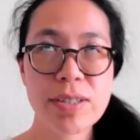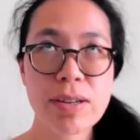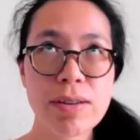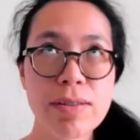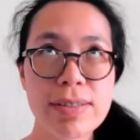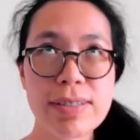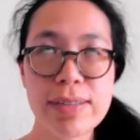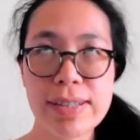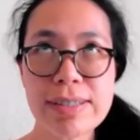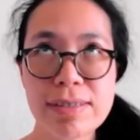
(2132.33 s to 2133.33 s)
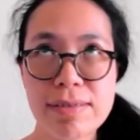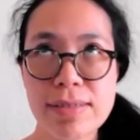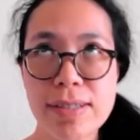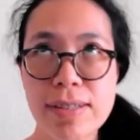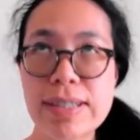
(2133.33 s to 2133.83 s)
so, so this,
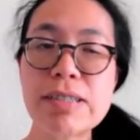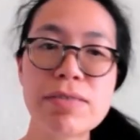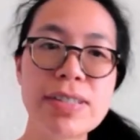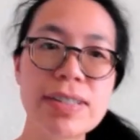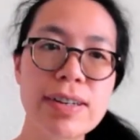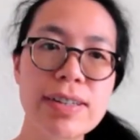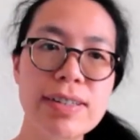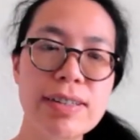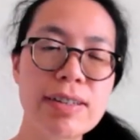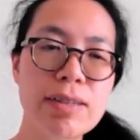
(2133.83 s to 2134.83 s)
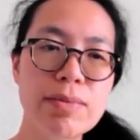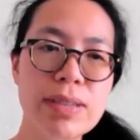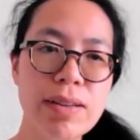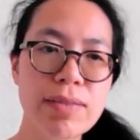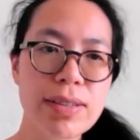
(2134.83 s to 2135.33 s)
so this research in
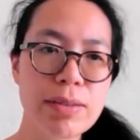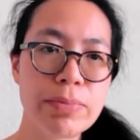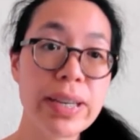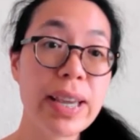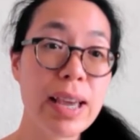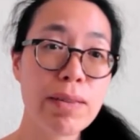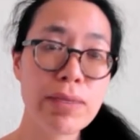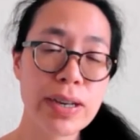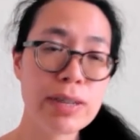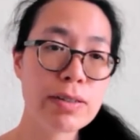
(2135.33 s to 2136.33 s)
terms of the behavior